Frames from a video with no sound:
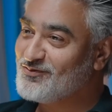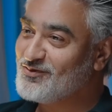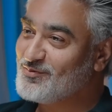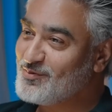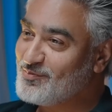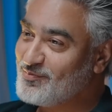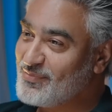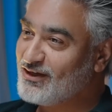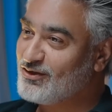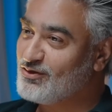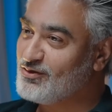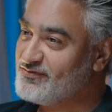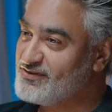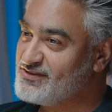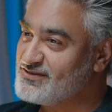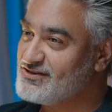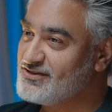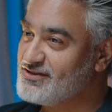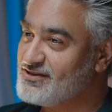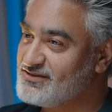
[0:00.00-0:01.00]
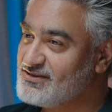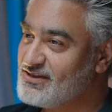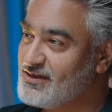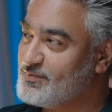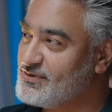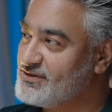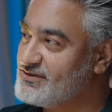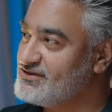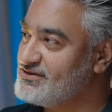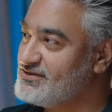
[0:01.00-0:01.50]
from the back office turns
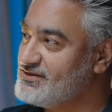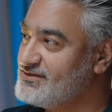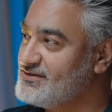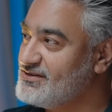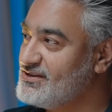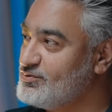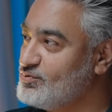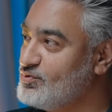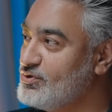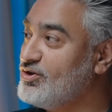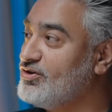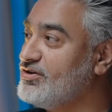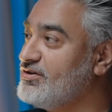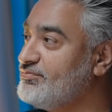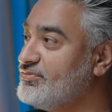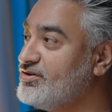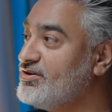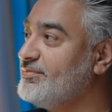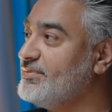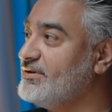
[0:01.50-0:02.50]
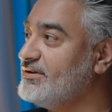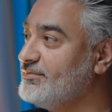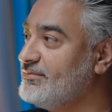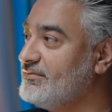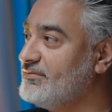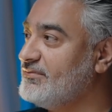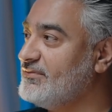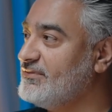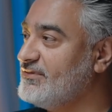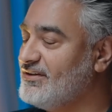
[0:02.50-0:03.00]
up and she says, we've got a
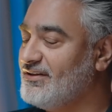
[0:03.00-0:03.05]
problem.